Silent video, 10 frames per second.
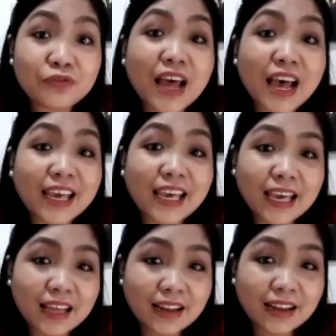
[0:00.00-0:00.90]
fly
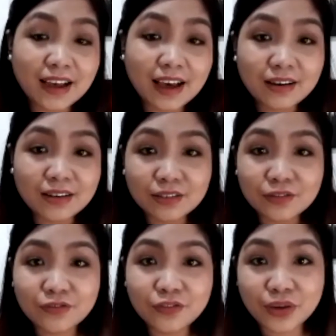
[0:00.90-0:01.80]
in and out
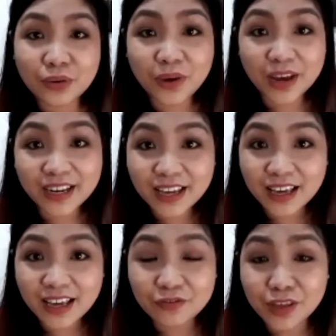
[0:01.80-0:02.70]
for their
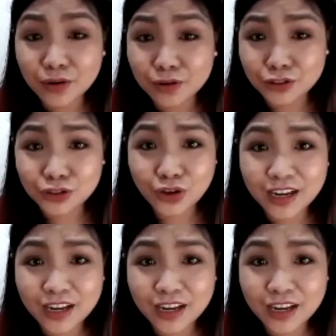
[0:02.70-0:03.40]
wedding, if they could join.